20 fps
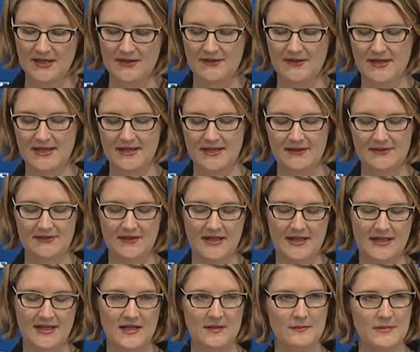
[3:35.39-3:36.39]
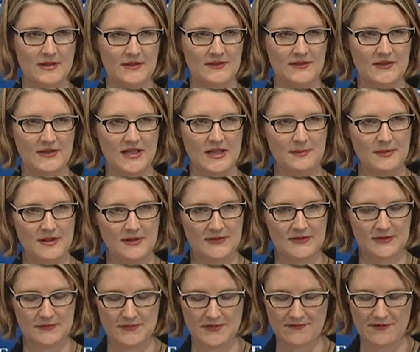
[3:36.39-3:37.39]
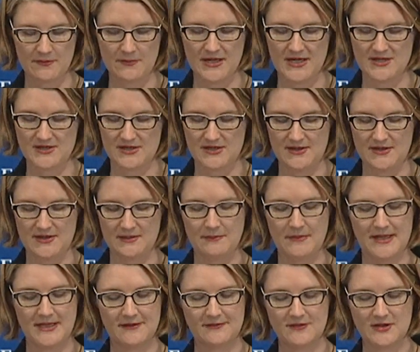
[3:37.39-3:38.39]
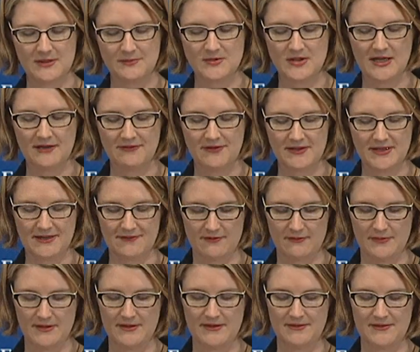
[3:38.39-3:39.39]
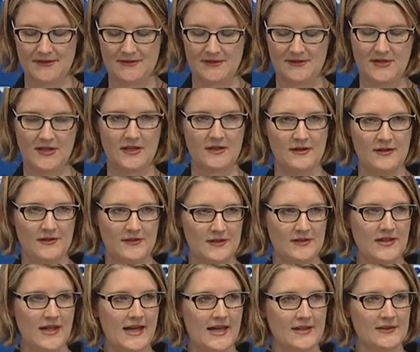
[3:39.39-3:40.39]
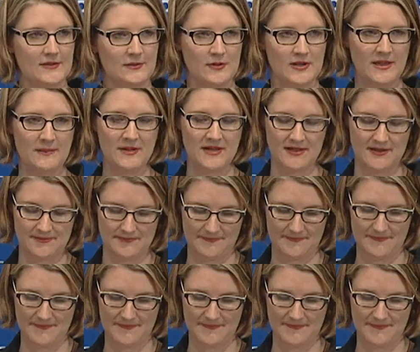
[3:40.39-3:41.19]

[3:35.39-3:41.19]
the NSA had missed key pieces of information that might have tipped off the government that the terrorist attacks were imminent.